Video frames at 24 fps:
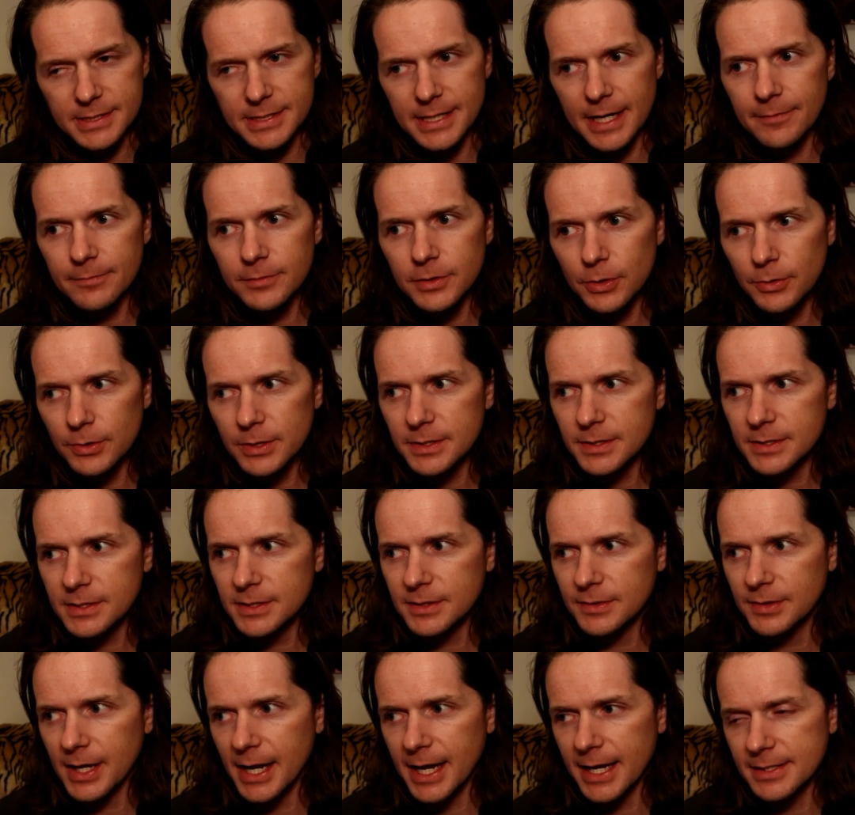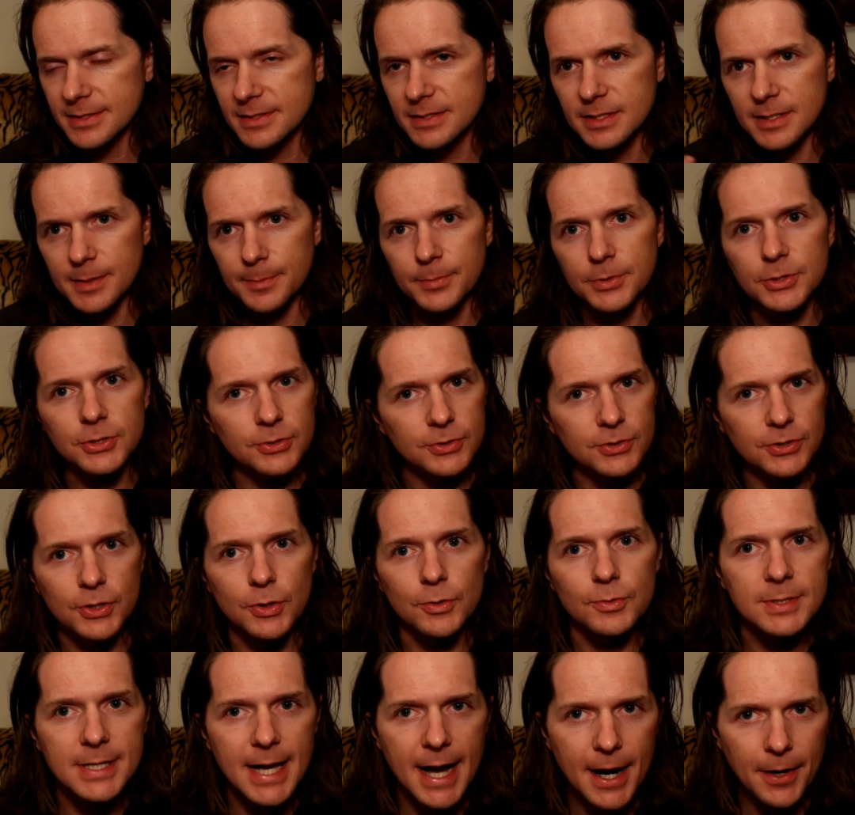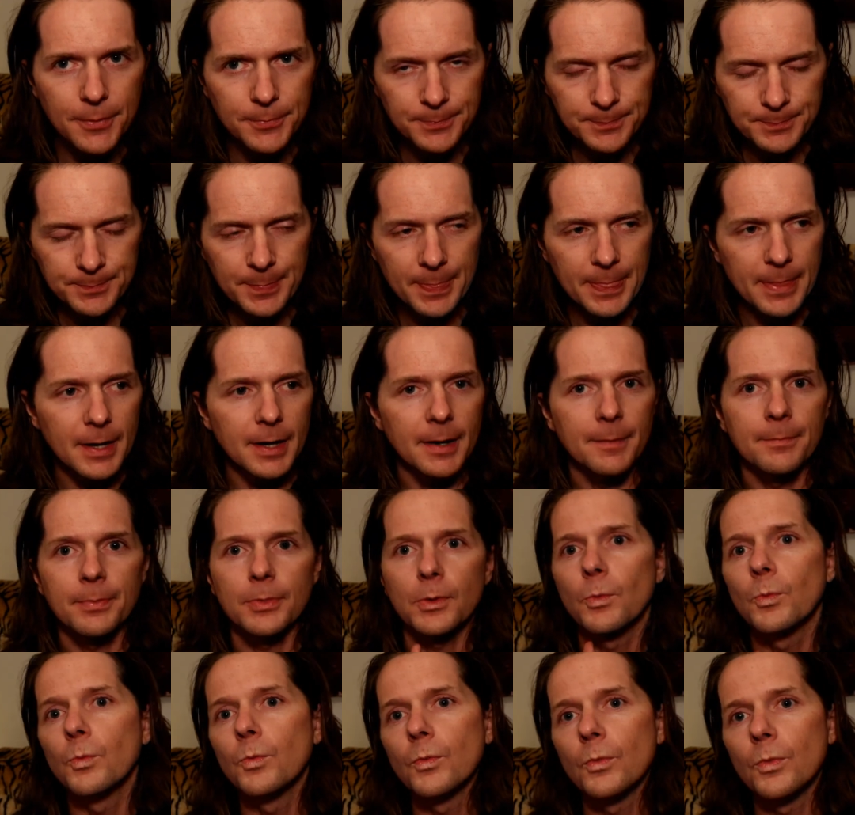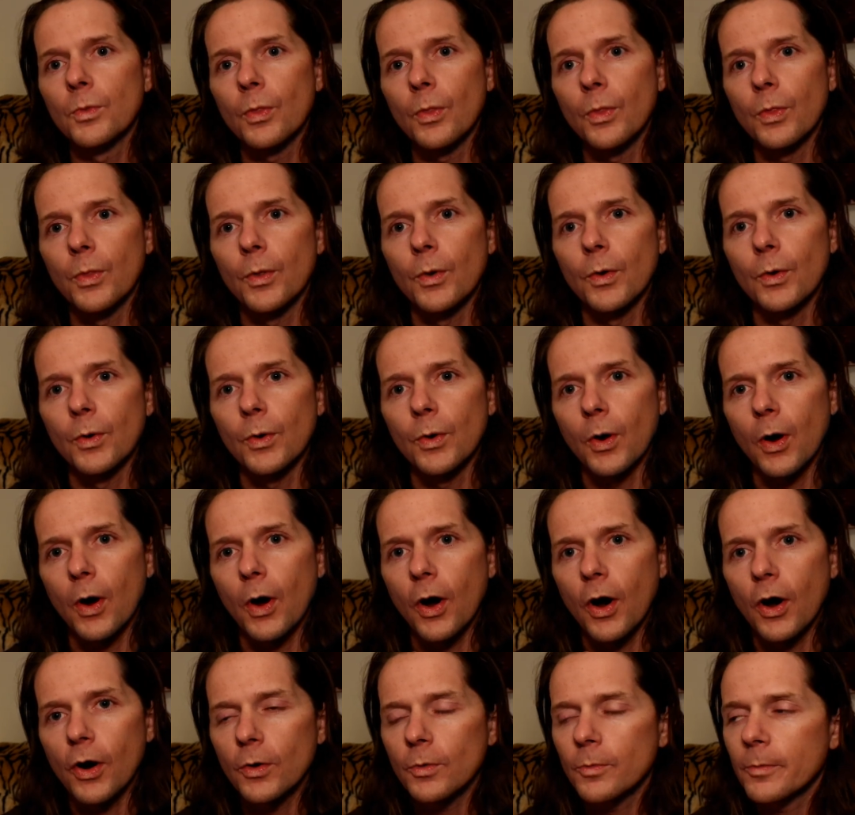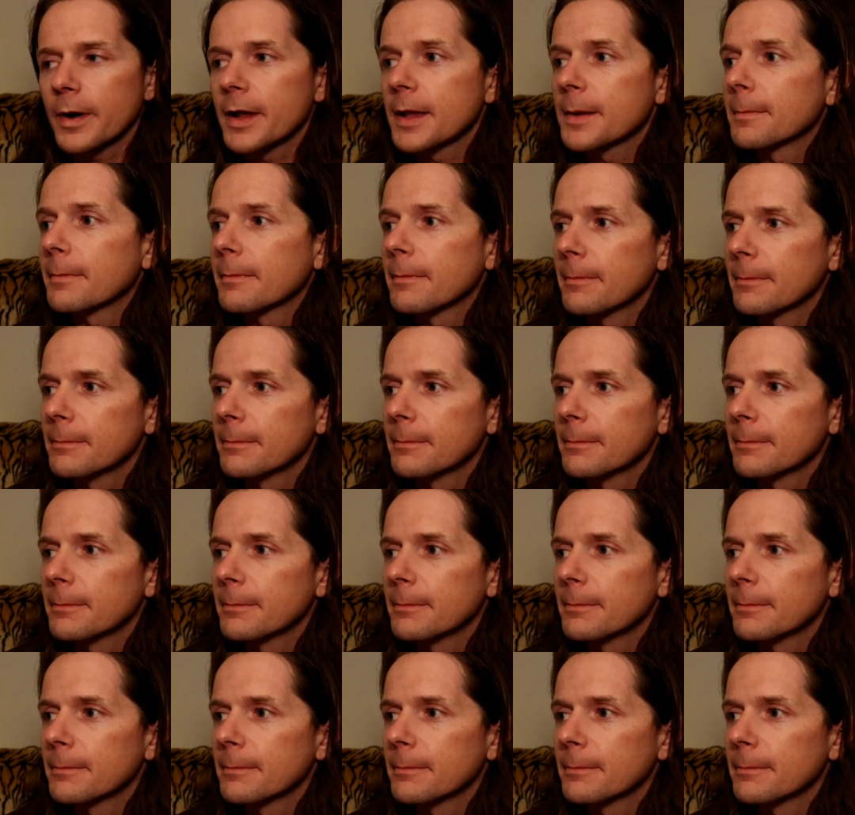Because I've noticed that as the temperatures go down, the heart rate